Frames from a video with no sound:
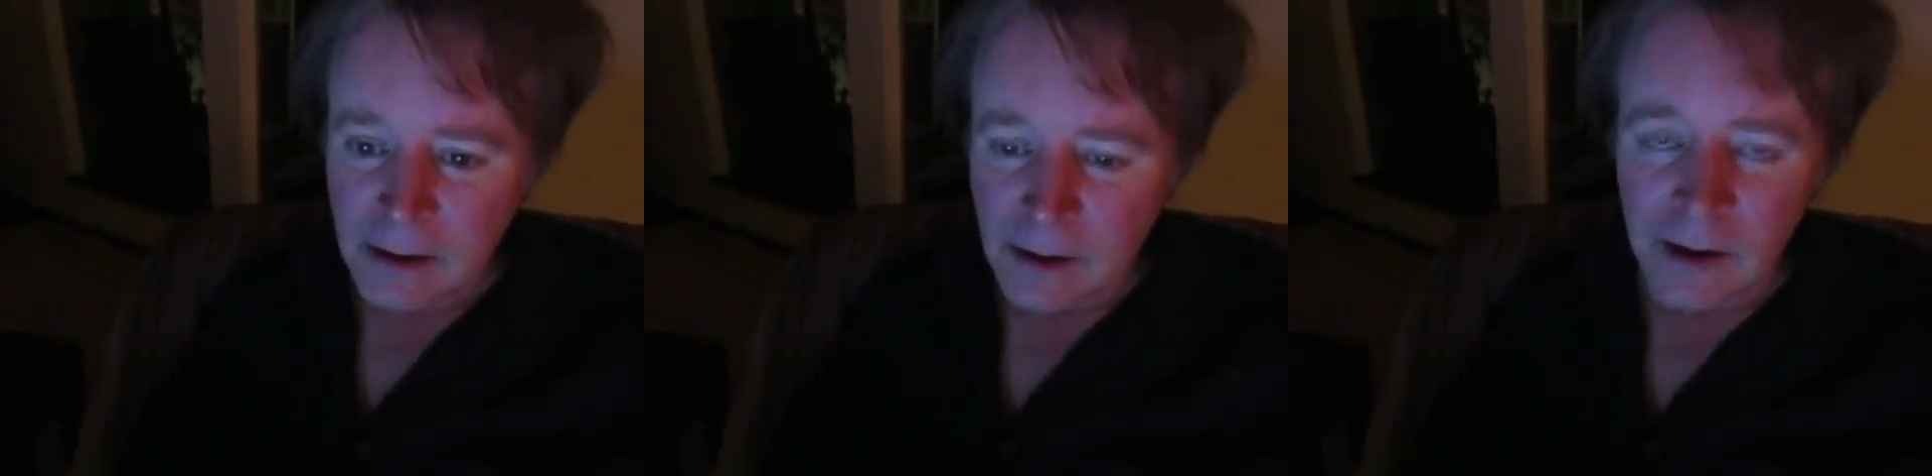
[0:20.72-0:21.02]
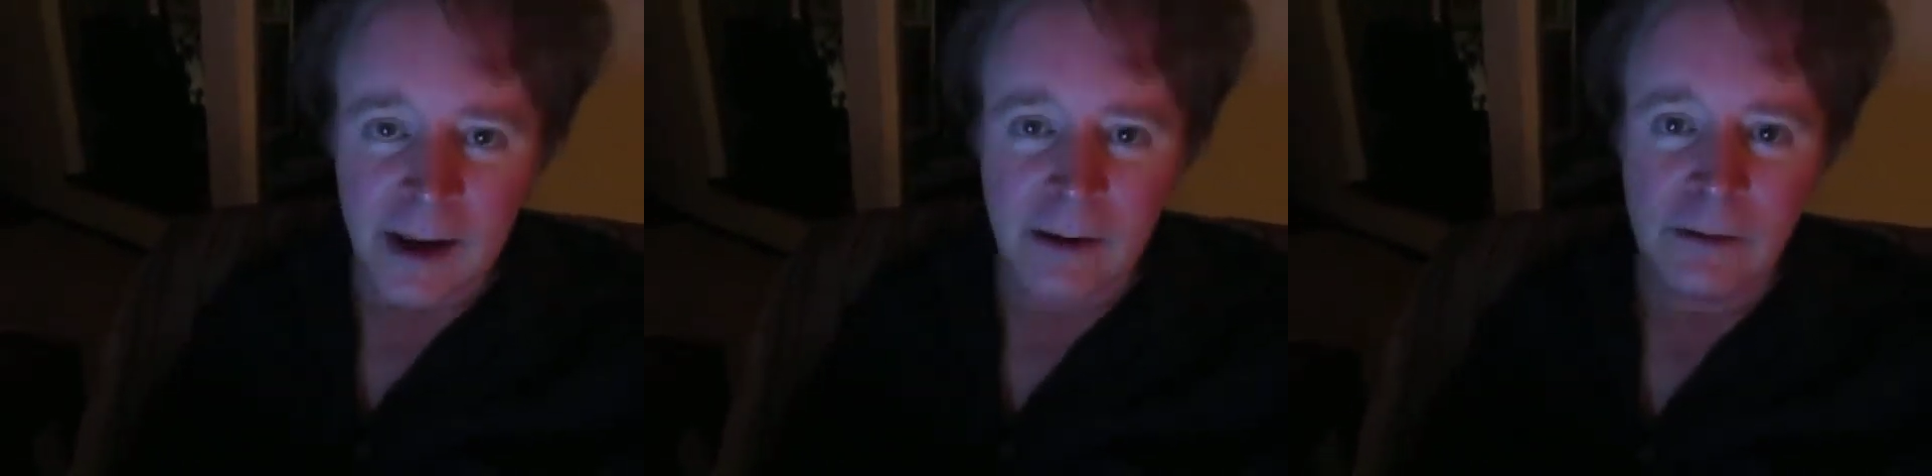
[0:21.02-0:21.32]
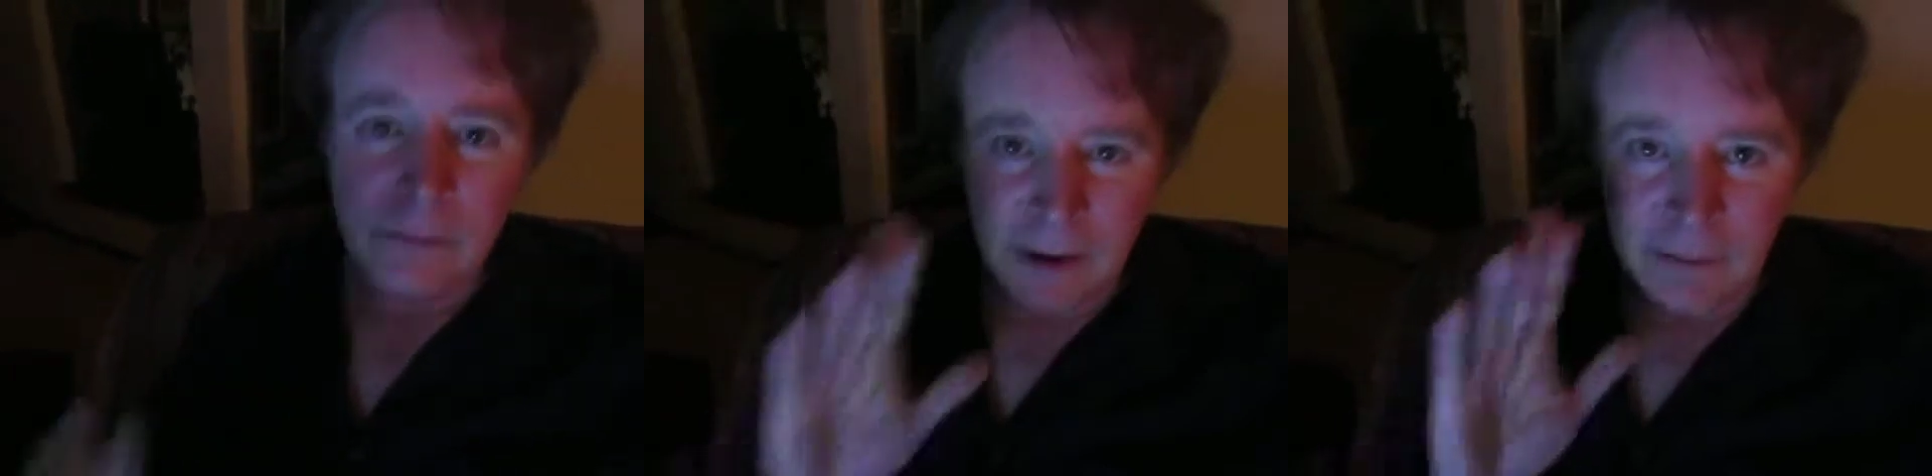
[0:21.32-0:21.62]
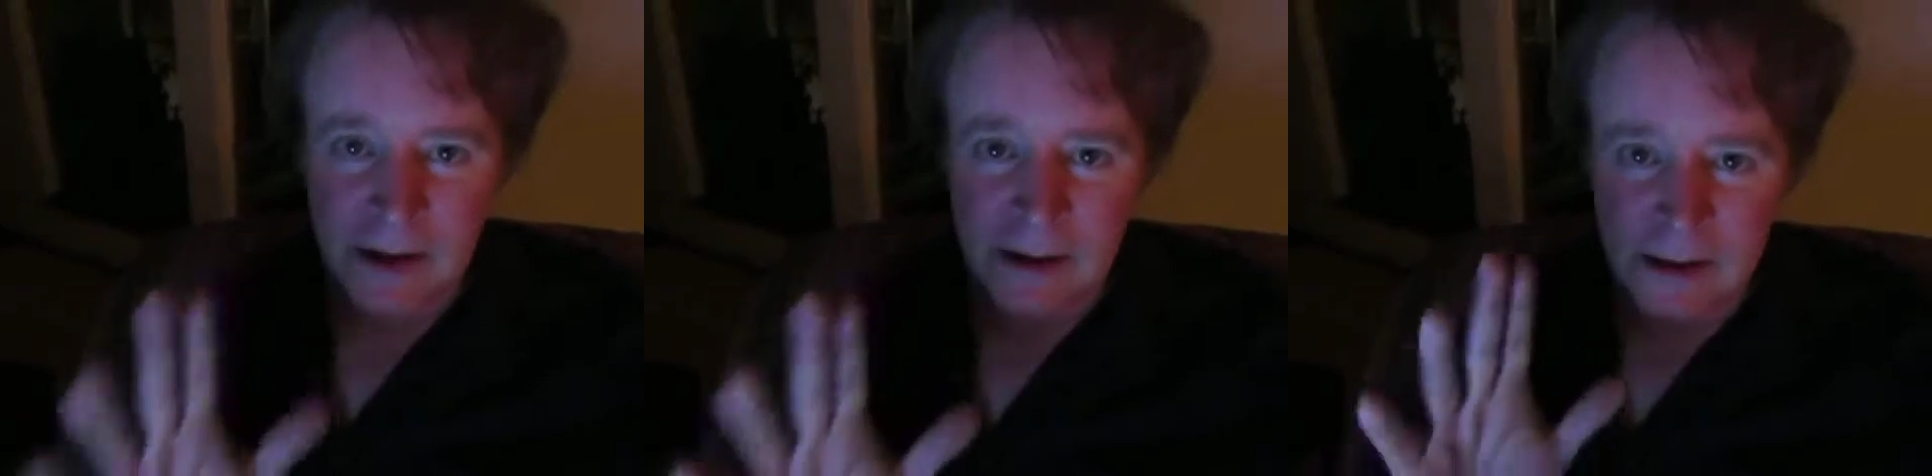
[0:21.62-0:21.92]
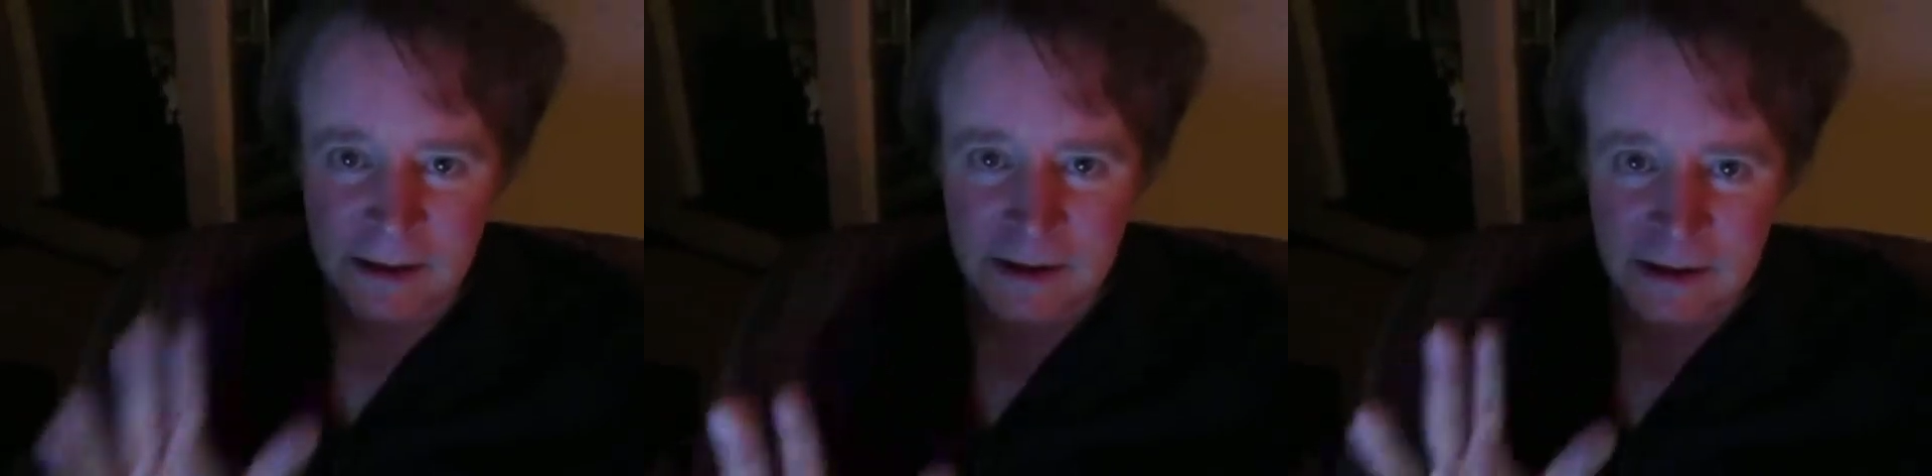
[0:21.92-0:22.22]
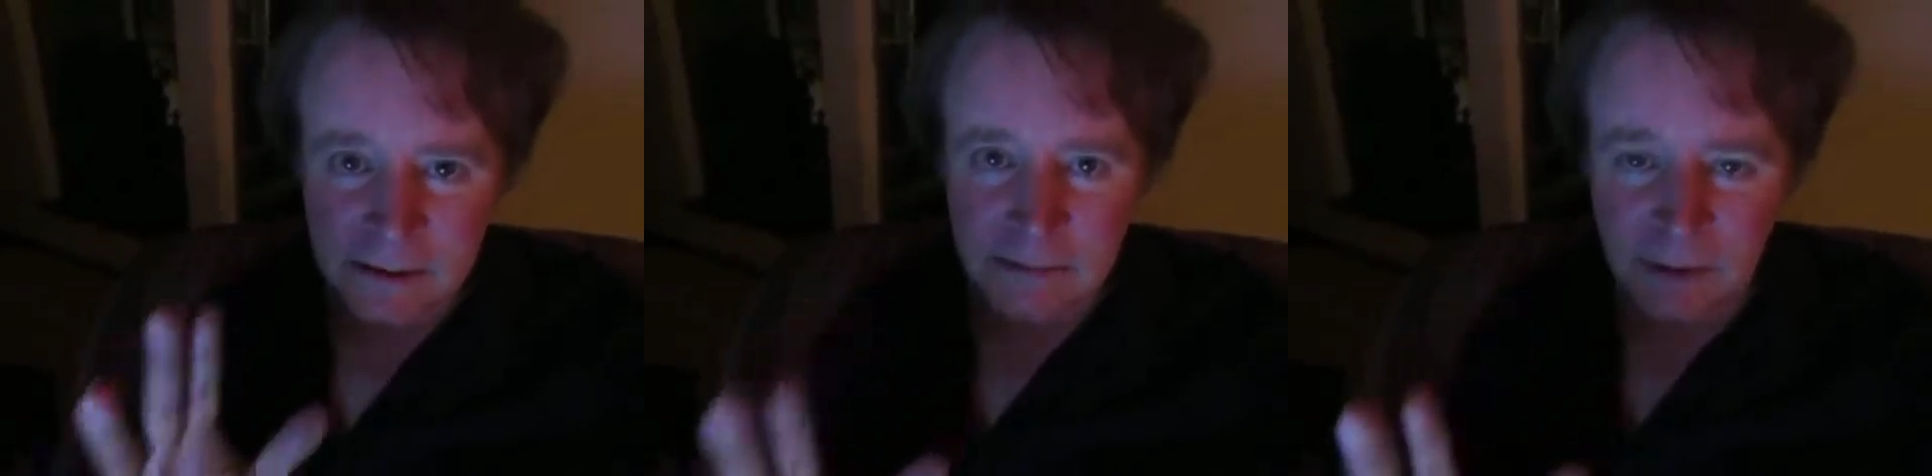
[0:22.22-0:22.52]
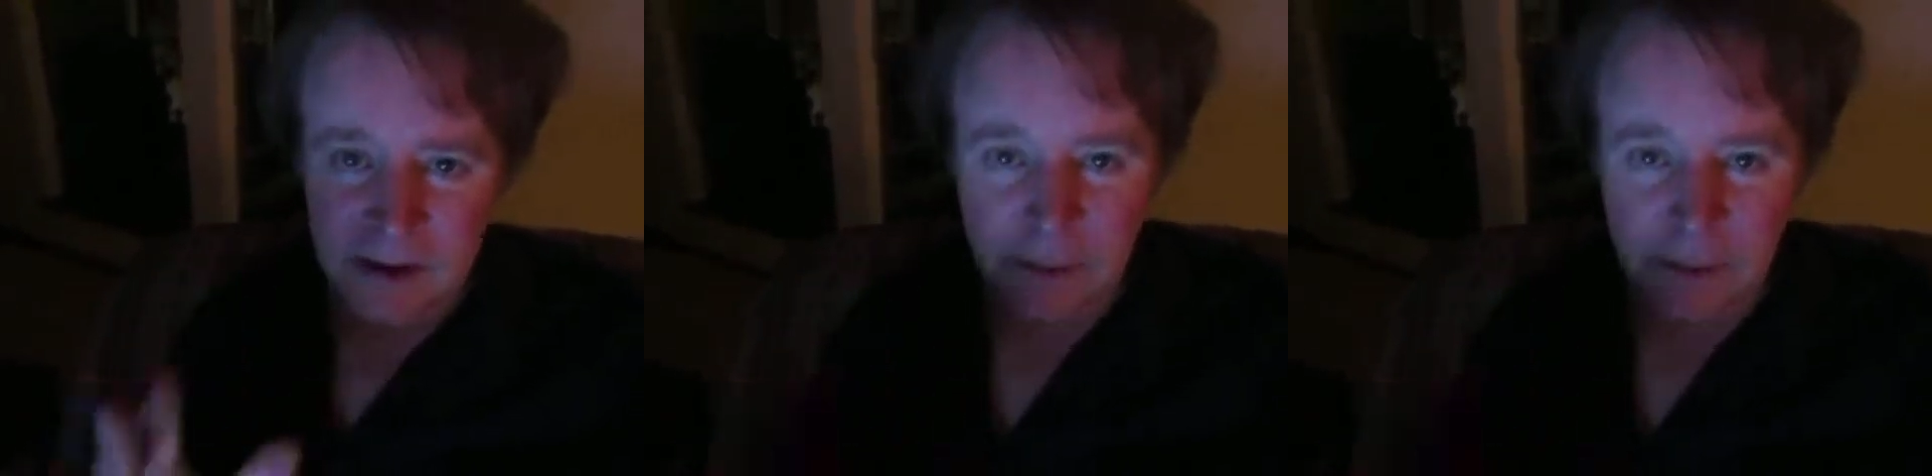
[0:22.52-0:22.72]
Okay, when I read his words,